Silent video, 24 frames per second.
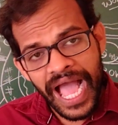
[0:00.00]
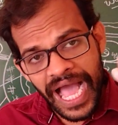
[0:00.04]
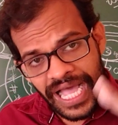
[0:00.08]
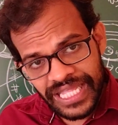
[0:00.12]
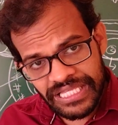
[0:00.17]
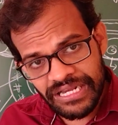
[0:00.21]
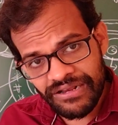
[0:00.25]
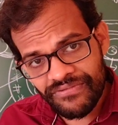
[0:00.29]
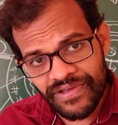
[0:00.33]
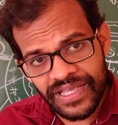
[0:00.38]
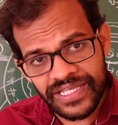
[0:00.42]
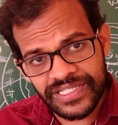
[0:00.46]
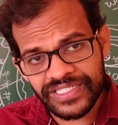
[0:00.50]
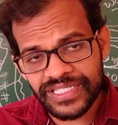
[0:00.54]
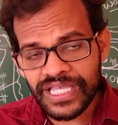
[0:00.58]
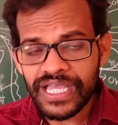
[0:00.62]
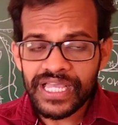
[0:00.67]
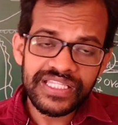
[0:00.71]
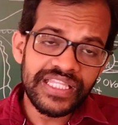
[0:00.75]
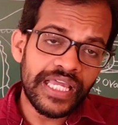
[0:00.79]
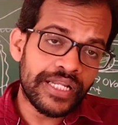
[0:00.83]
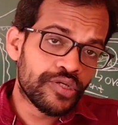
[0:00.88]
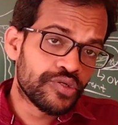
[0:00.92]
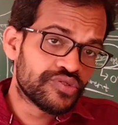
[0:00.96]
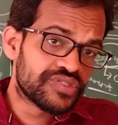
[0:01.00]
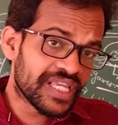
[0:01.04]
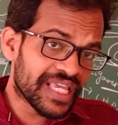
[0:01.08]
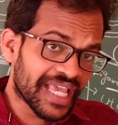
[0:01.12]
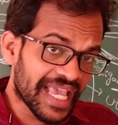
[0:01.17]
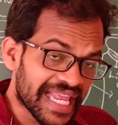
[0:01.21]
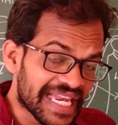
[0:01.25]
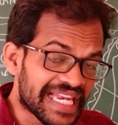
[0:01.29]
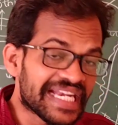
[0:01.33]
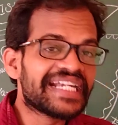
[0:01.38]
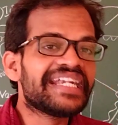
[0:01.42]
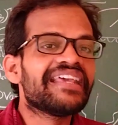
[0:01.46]
Otherwise, they're using
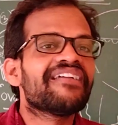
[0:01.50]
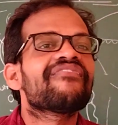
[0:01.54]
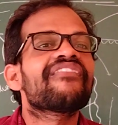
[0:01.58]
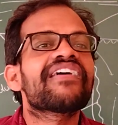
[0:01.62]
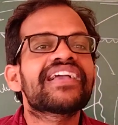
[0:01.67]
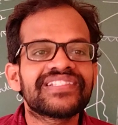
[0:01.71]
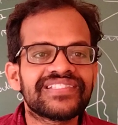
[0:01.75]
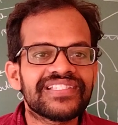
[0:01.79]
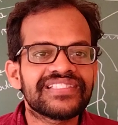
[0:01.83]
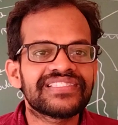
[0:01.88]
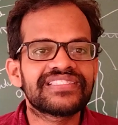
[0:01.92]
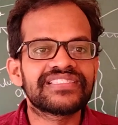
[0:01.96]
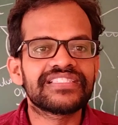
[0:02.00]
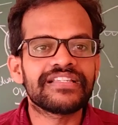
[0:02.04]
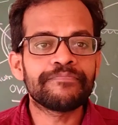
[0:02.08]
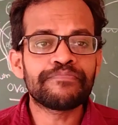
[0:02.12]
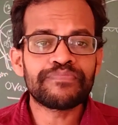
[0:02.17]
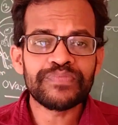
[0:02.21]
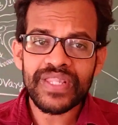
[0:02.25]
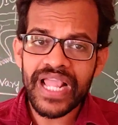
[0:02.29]
any devices.